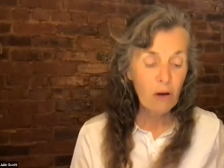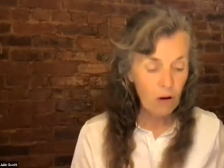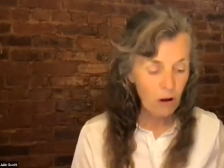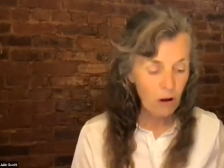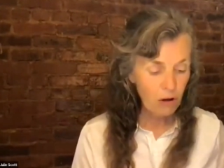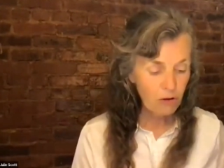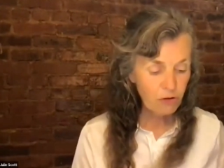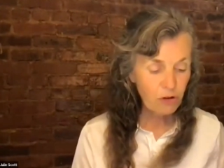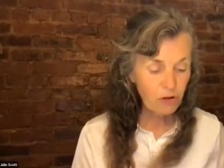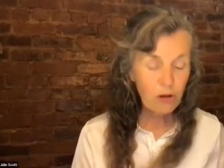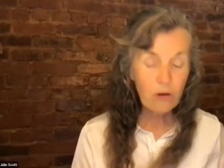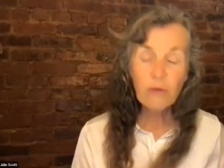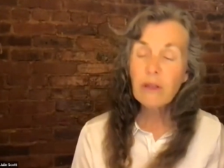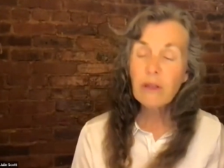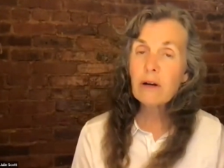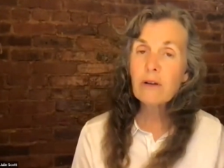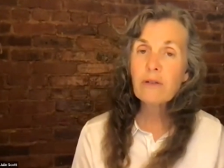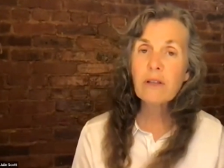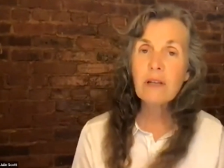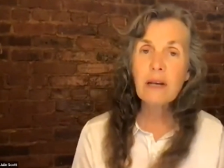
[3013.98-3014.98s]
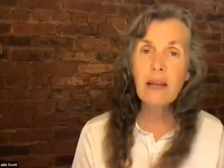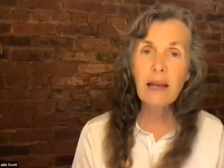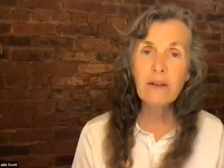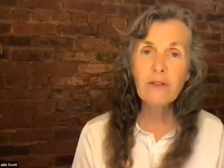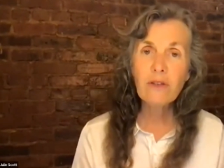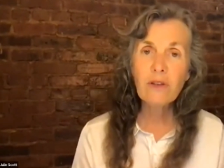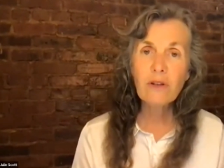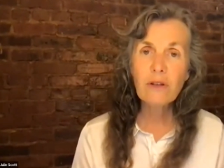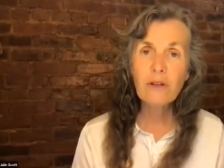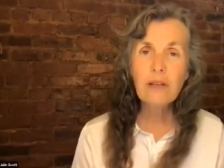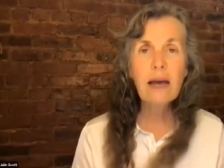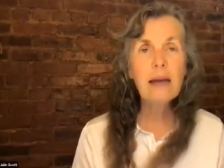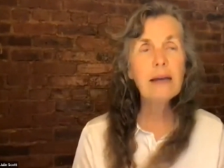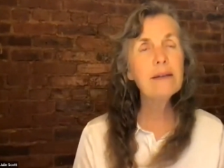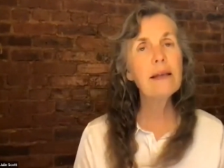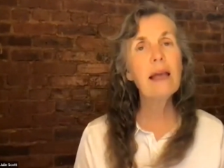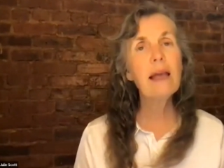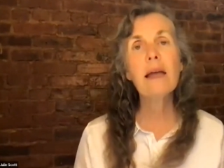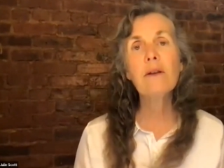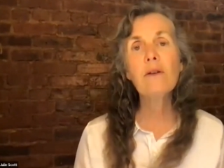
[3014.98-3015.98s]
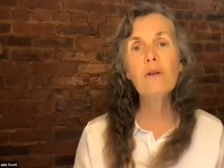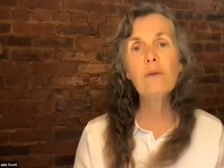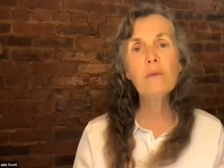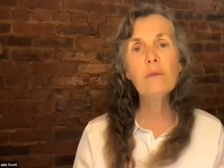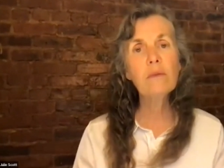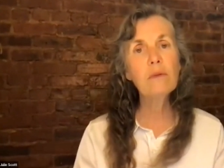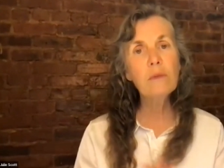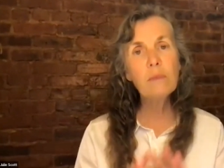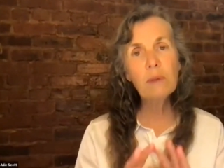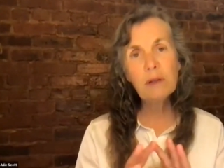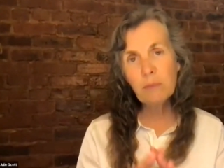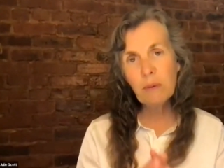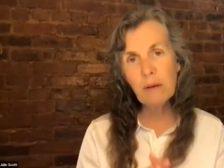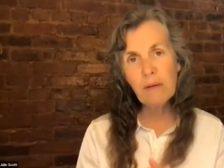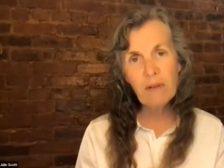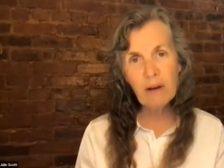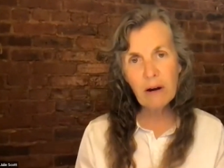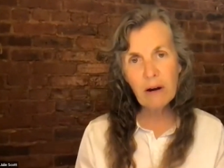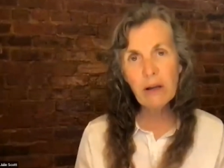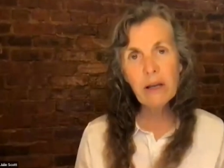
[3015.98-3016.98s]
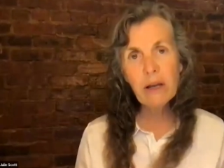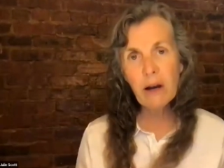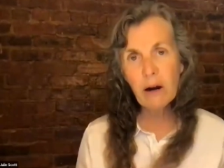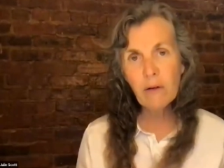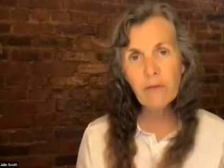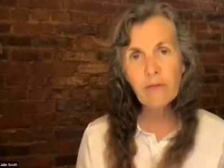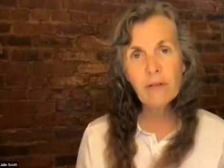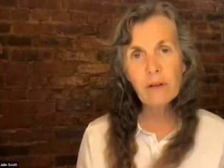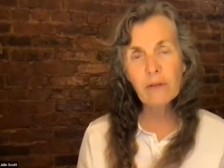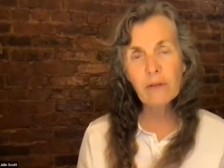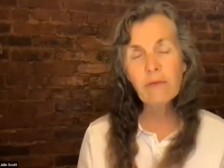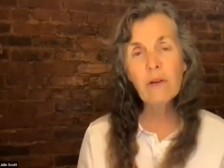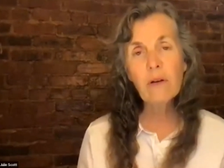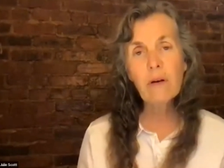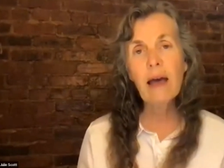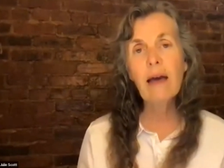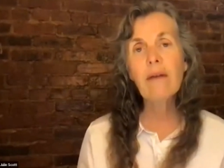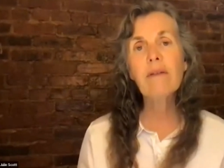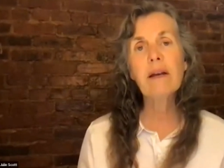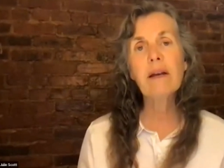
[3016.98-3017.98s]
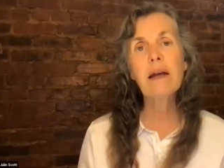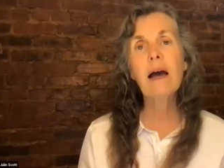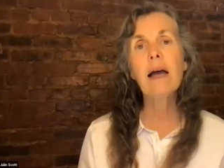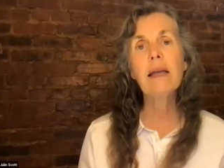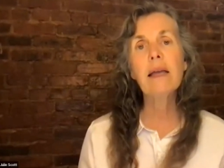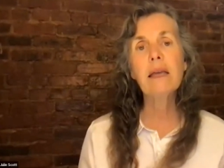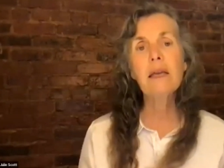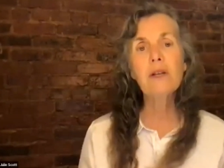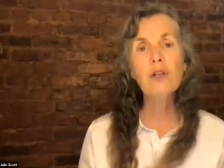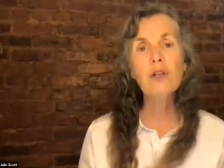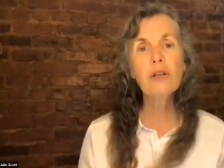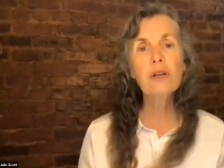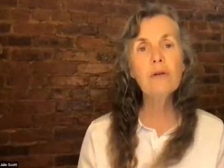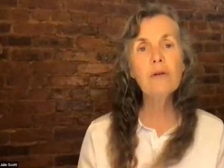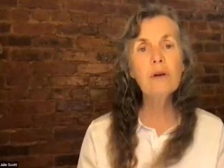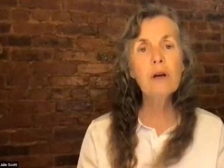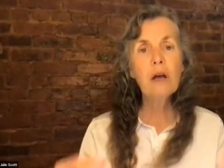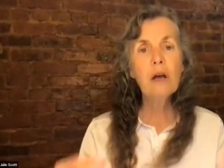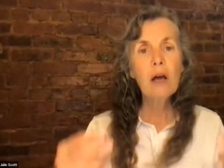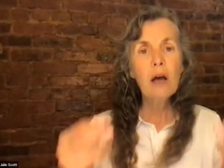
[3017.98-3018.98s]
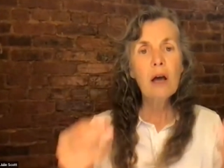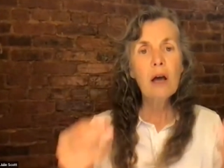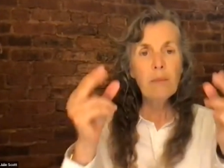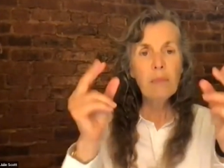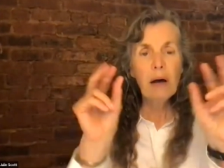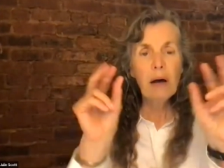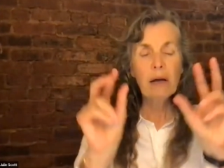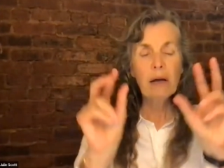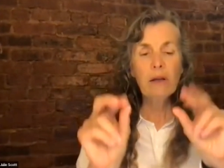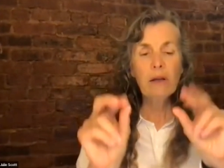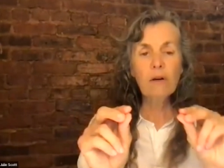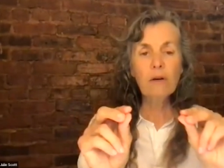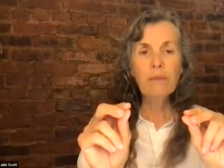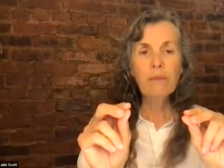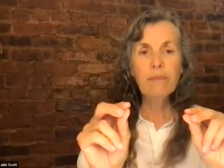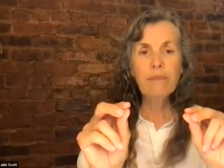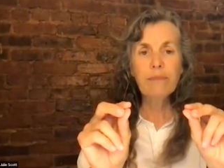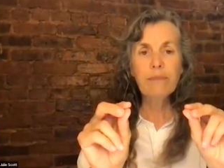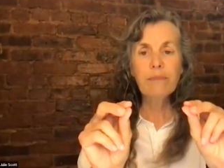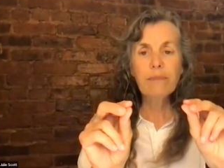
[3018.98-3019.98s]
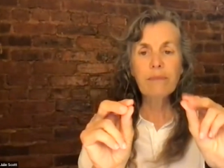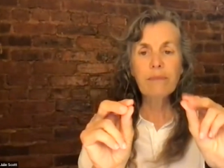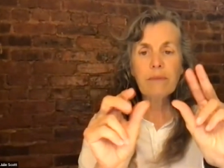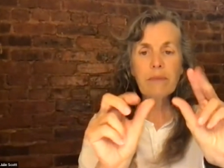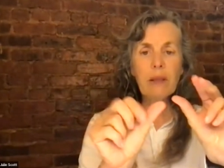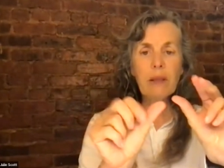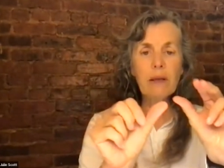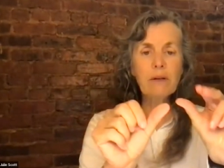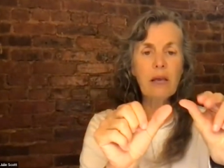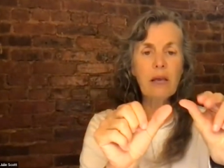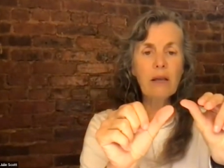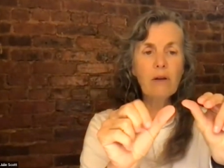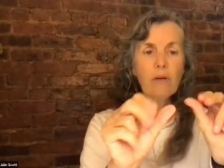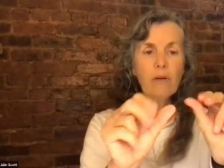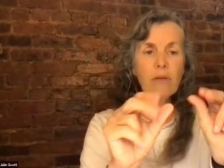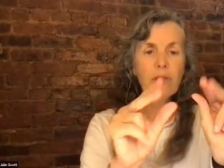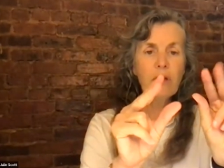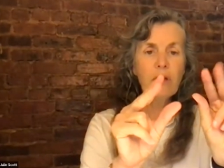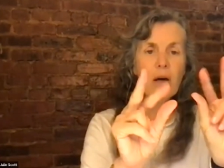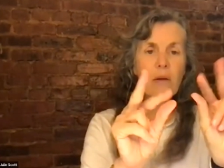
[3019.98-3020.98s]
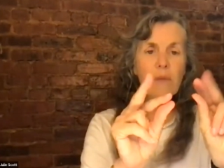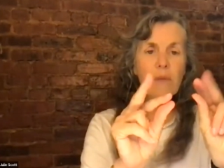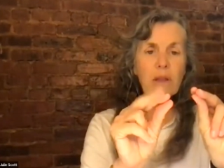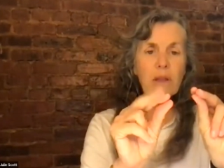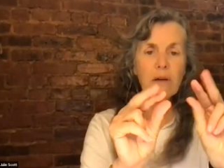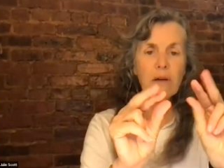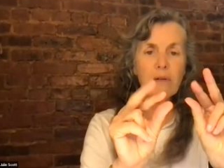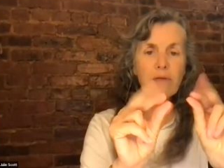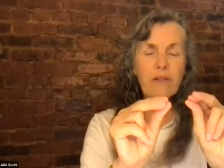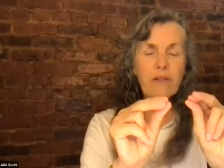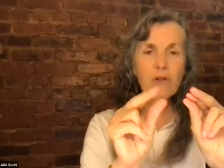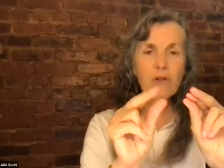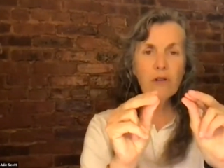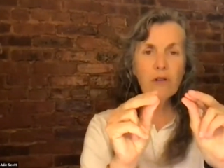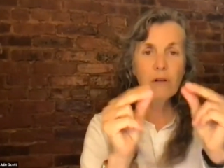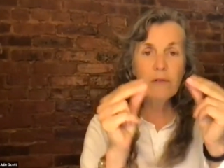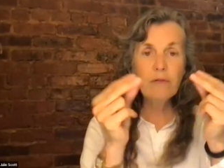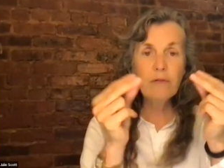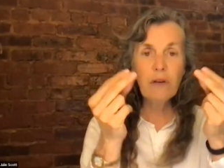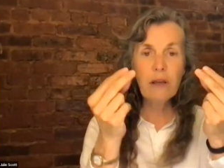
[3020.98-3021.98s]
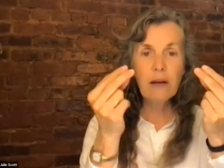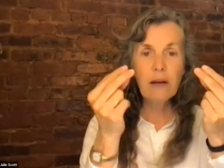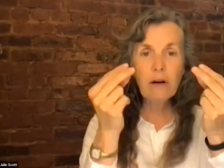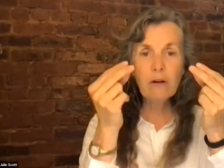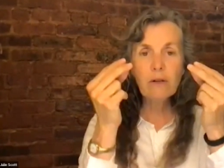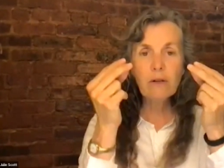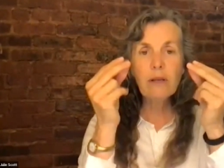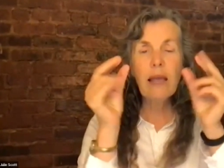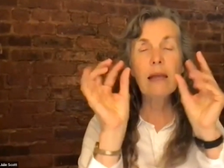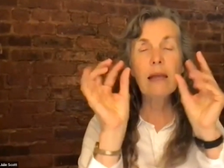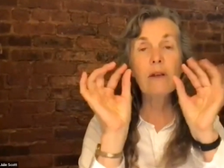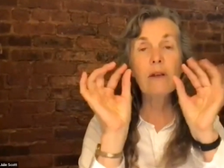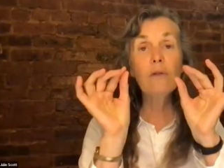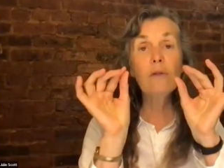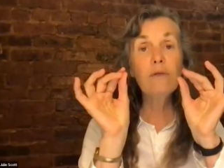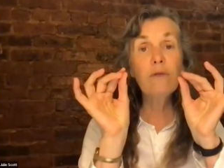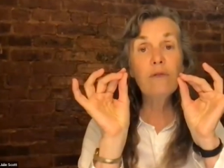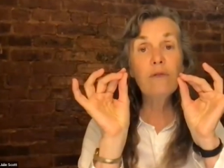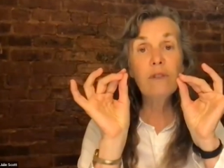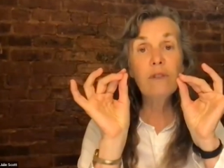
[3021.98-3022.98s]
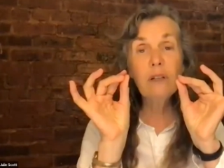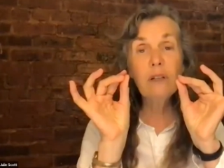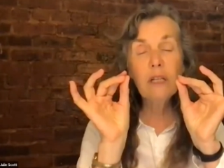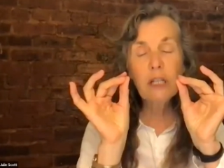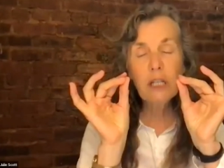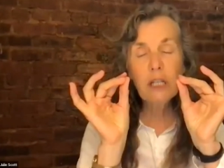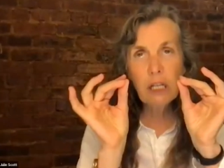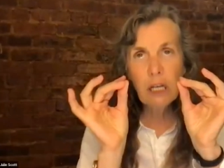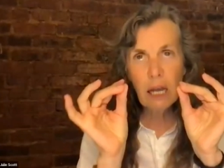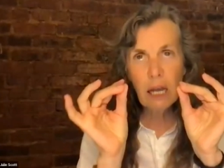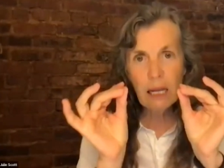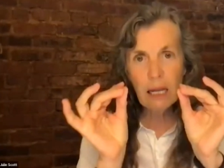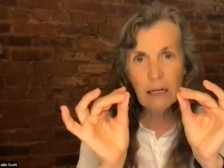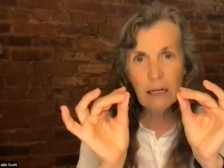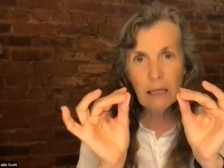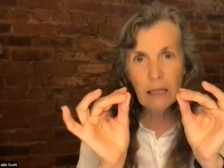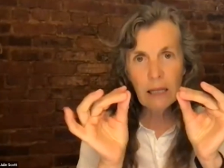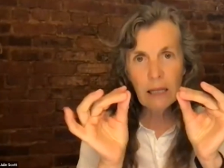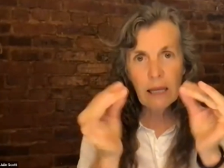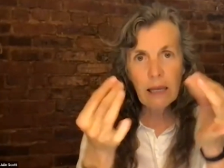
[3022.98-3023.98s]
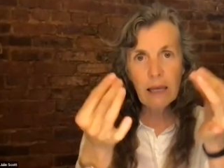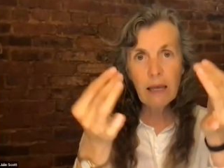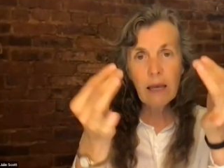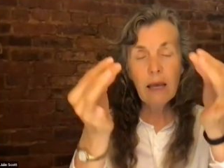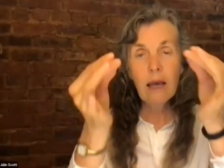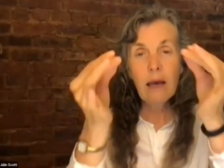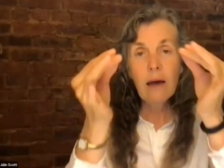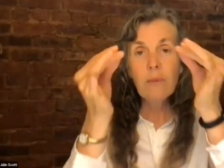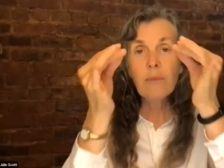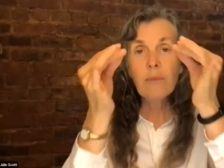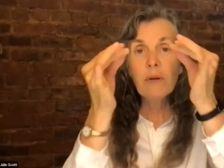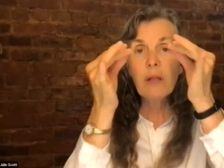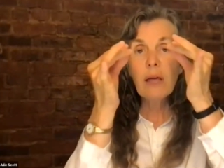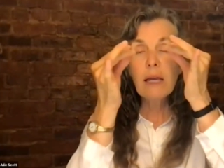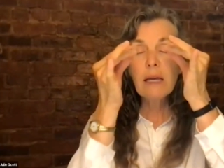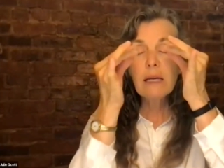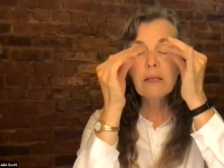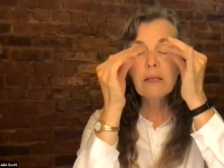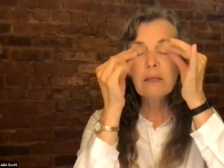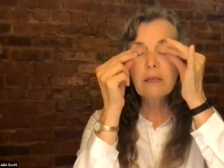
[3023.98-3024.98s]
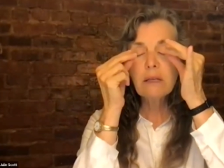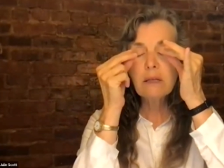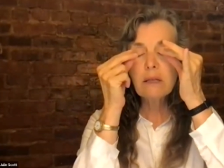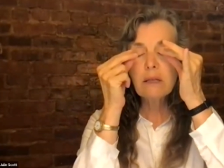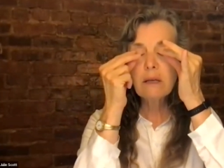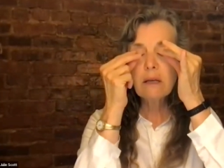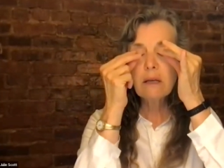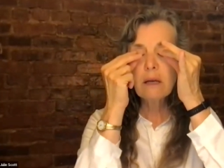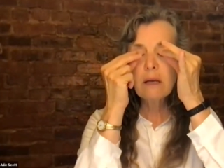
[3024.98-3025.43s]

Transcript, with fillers: Also, there's an exercise, and you, you must be very careful if you have an eye issue, but you take your thumb and the first two fingers and you gently place